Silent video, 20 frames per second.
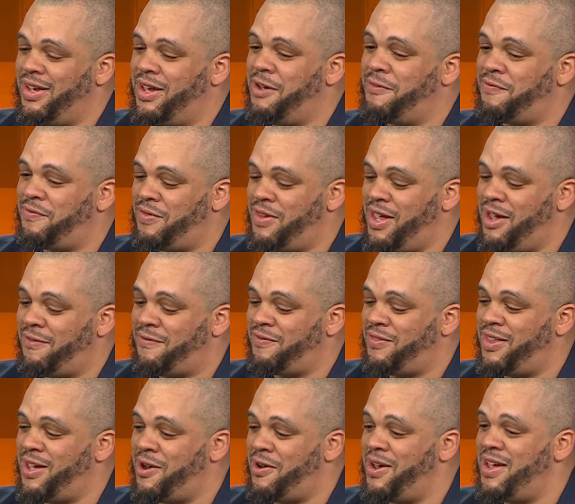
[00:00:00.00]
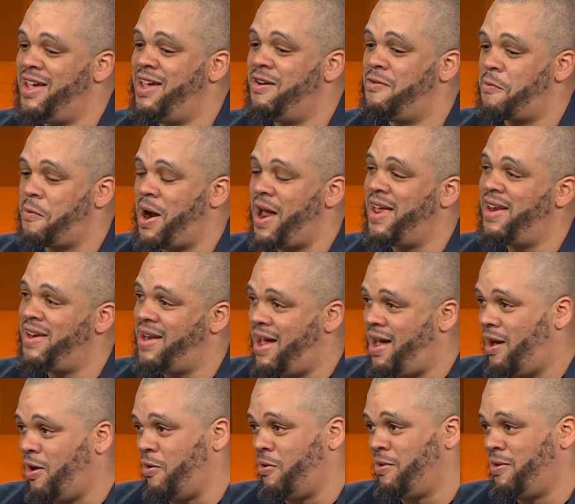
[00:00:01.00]
if they're in right
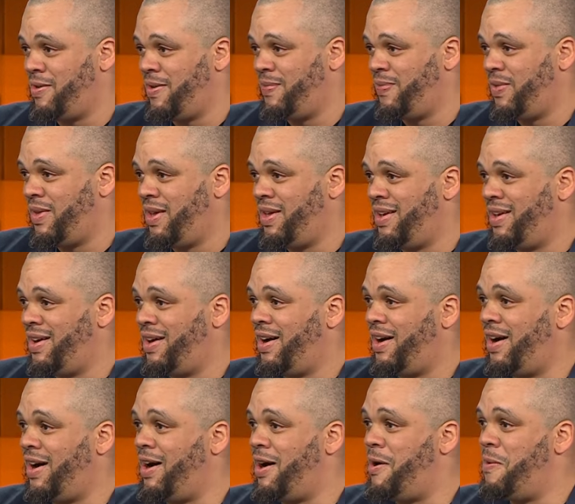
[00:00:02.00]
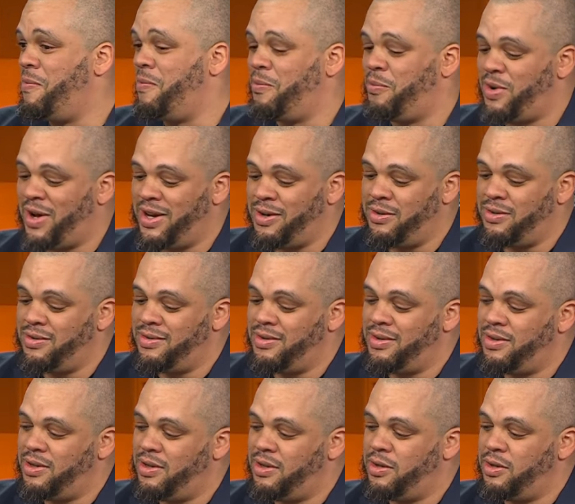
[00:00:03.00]
now. Mm-hmm. But
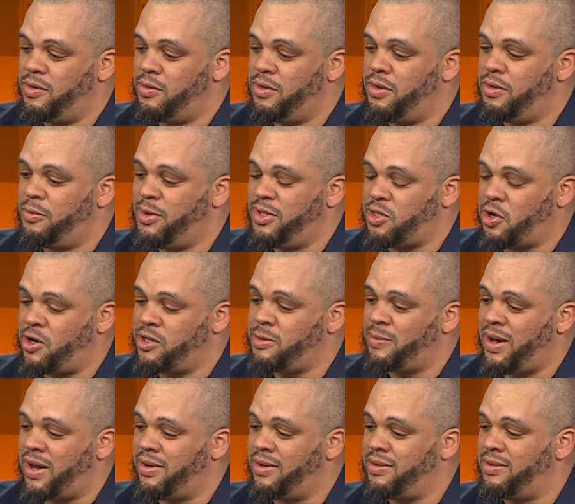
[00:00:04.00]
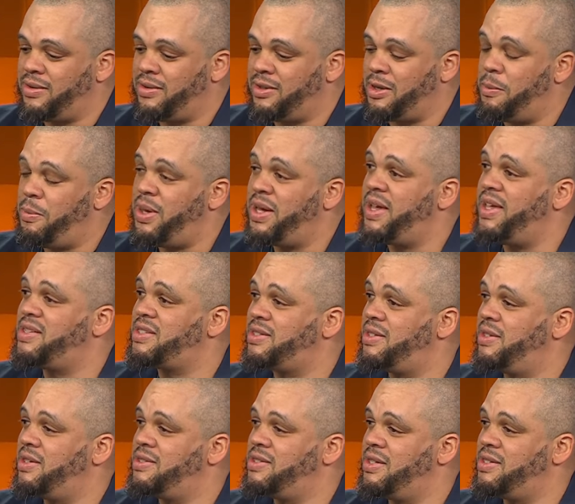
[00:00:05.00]
we talked about the Big
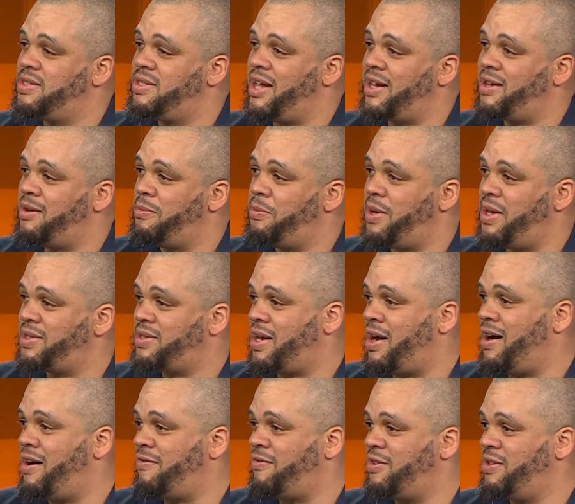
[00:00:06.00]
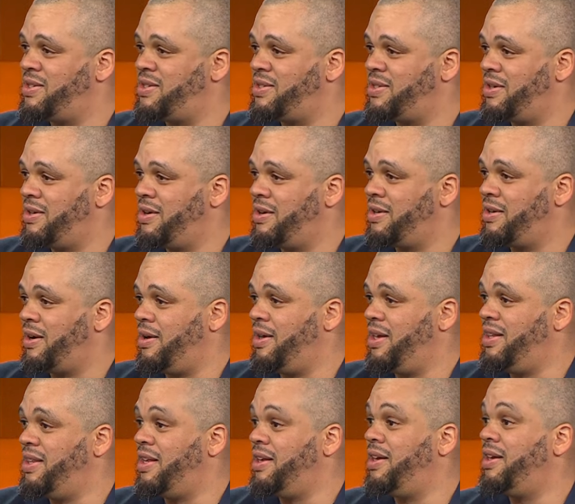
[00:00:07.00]
East is the second best conference
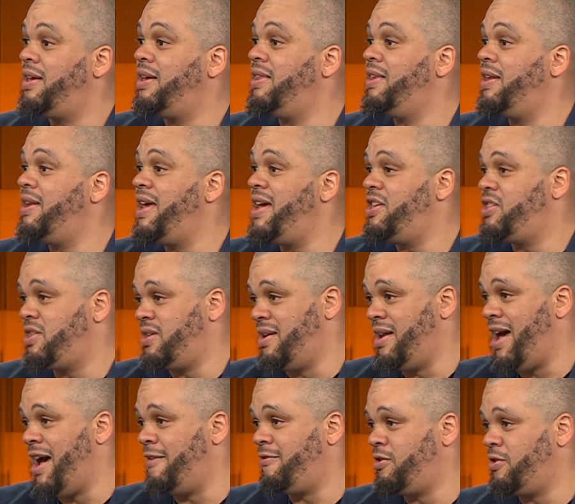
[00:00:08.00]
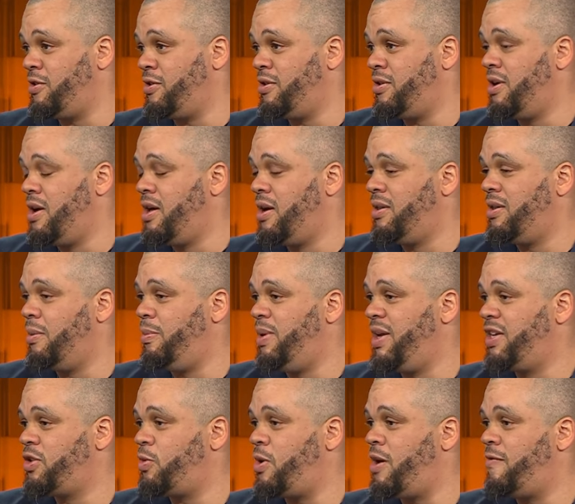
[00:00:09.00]
in the nation after the
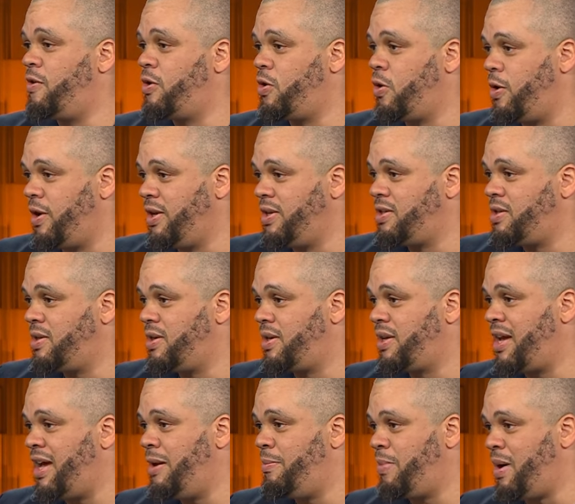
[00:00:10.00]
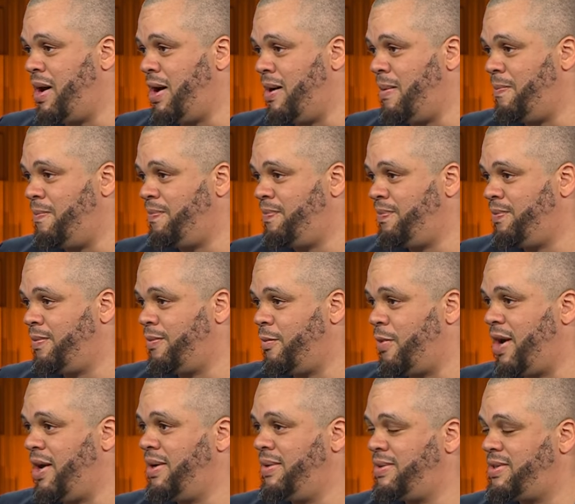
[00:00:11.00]
Big 12, according to KenPom,
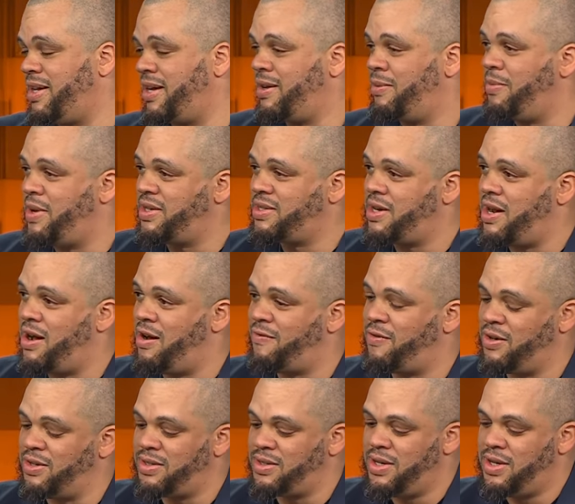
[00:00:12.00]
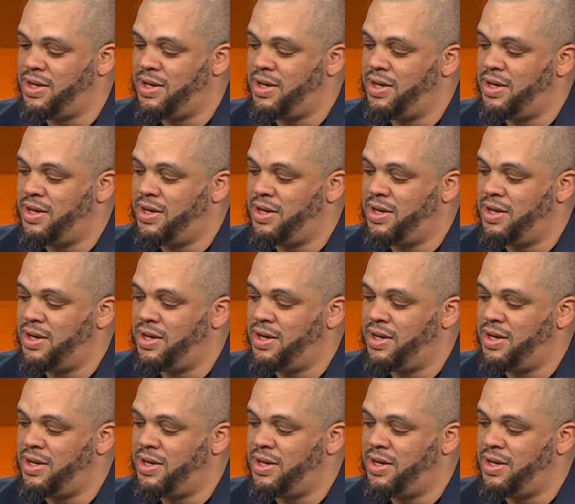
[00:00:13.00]
right? Second best conference.